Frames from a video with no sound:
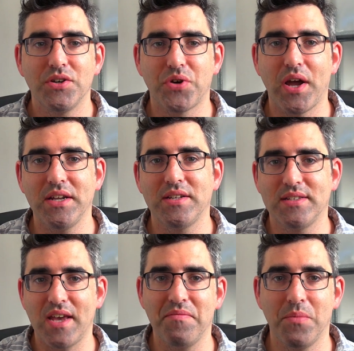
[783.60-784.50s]
trying to
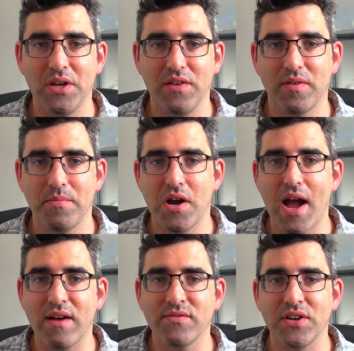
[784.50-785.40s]
save money from your
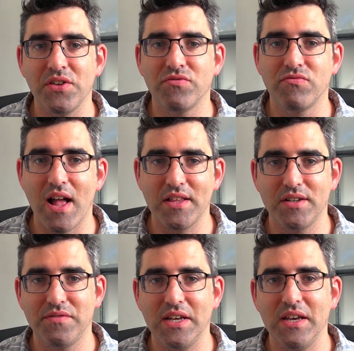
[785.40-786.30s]
average,
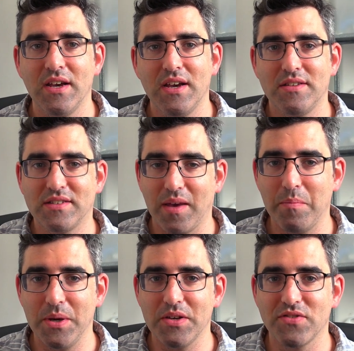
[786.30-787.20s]
relatively
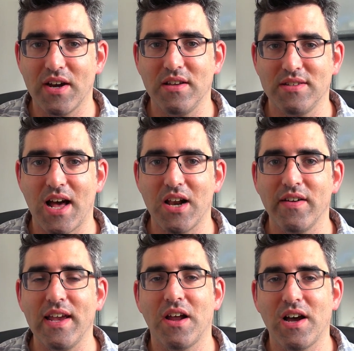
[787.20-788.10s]
skimpy Israeli
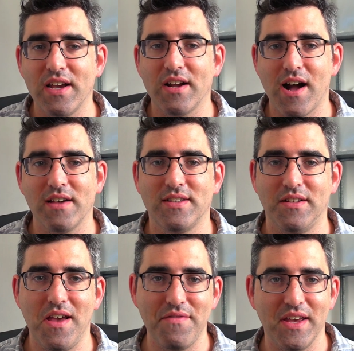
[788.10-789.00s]
salary and high cost of
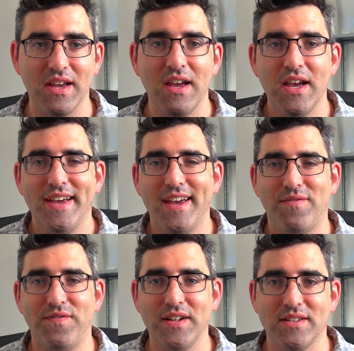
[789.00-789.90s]
living, it
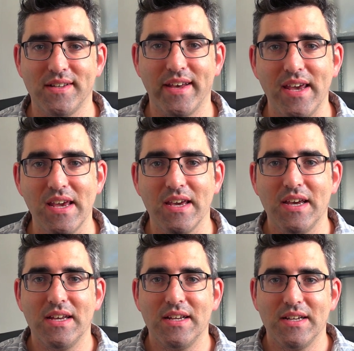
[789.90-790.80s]
feels like
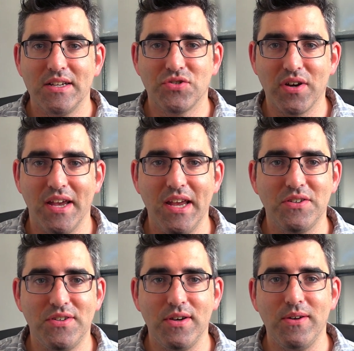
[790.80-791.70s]

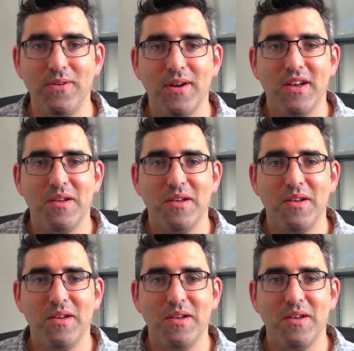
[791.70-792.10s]
trying to